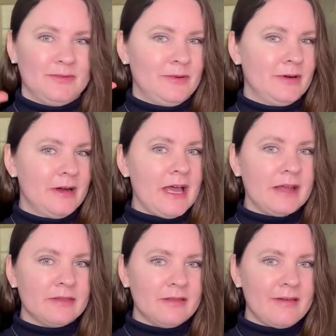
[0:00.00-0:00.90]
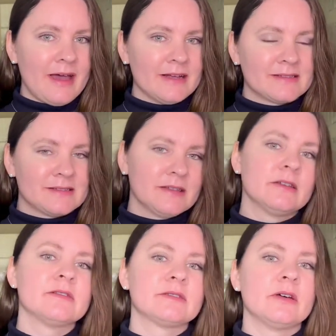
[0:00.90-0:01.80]
We're at the last.
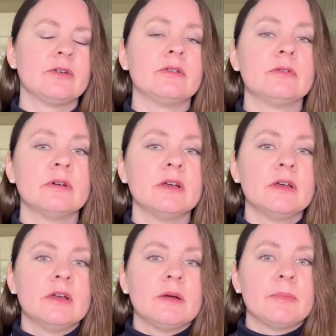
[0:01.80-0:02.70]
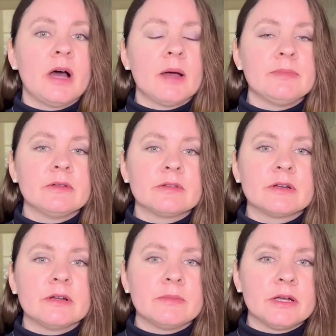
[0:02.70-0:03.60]
So popular
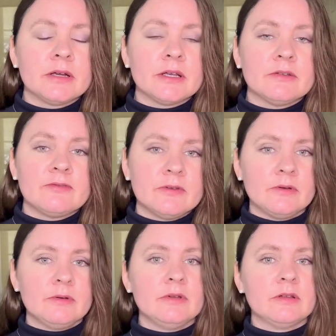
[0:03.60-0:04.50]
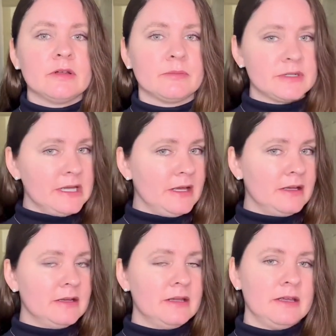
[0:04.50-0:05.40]
American food, number
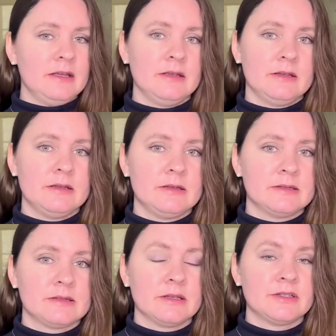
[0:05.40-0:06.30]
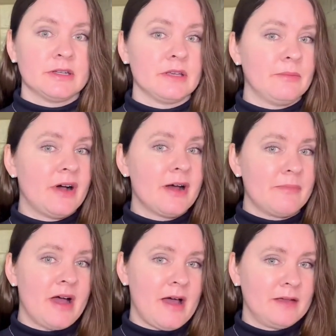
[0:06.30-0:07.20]
10 is chicken
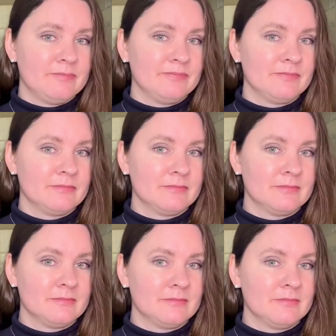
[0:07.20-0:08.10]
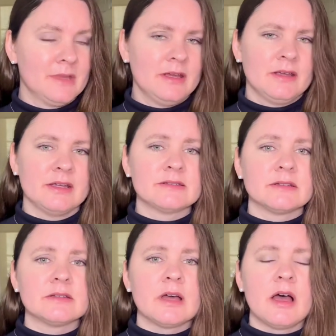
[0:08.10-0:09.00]
pot pie. It's
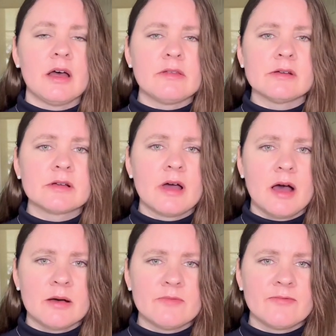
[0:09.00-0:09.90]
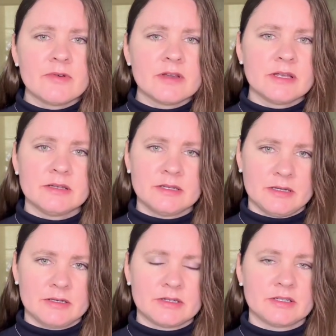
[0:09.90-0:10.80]
another comforting
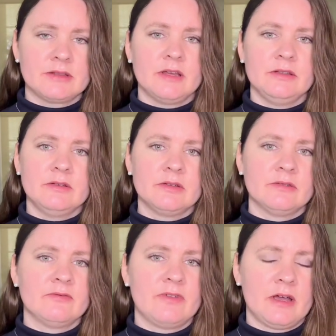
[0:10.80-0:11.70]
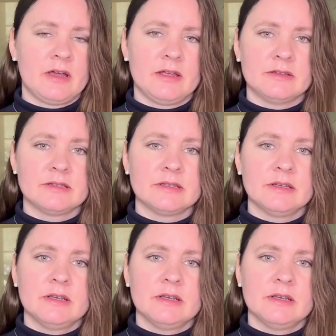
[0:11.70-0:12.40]
dish that you can find